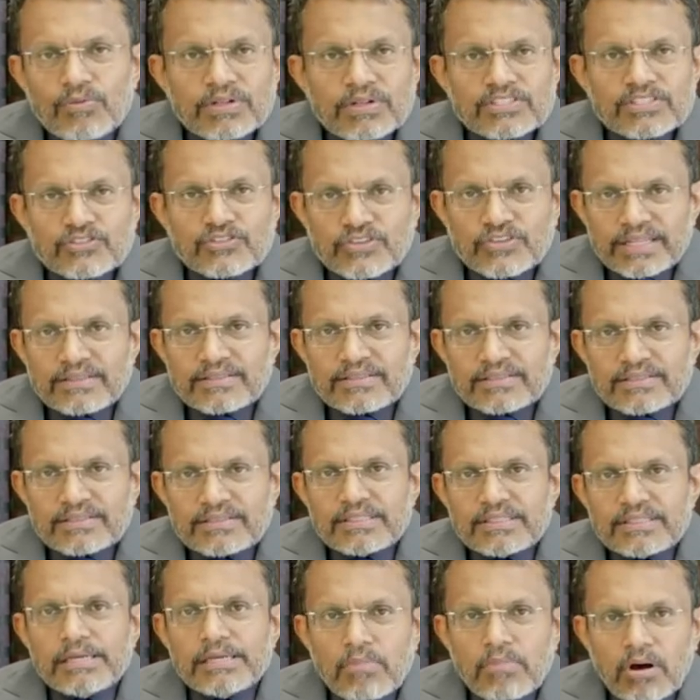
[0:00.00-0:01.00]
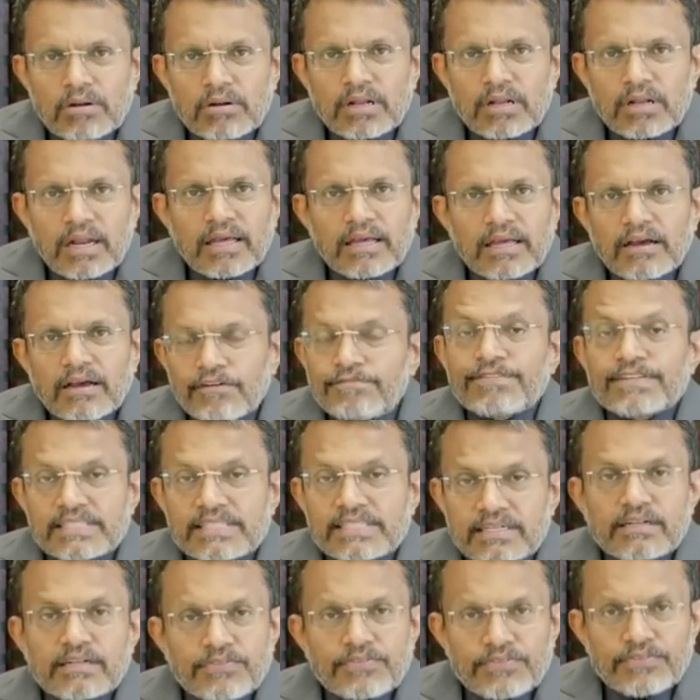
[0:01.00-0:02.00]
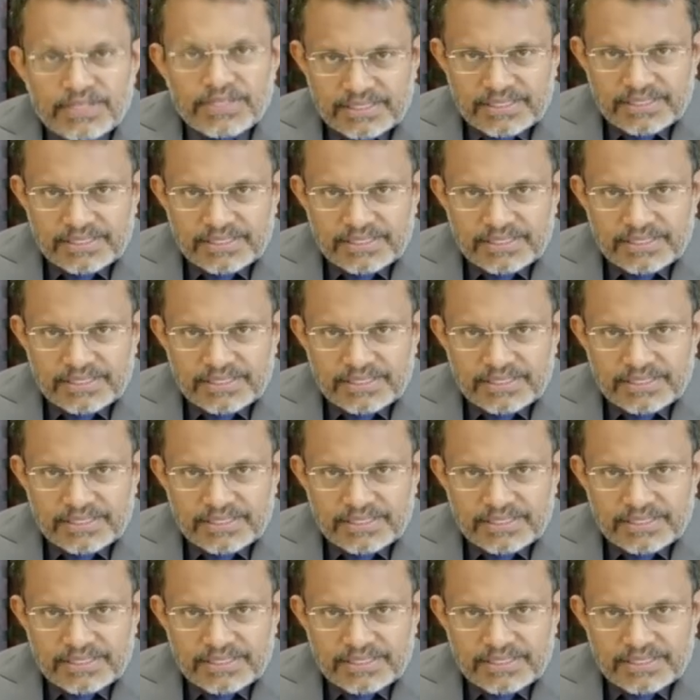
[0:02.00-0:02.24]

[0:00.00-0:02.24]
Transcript: we will strengthen the modeling of physical